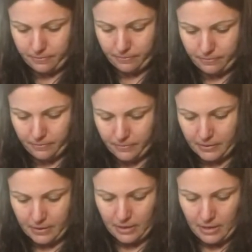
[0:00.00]

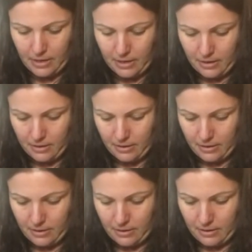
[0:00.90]

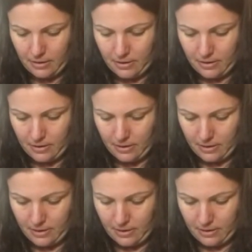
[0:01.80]

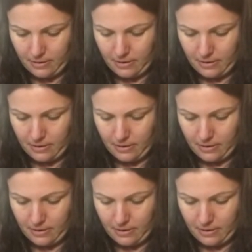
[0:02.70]
No one is speaking in this clip.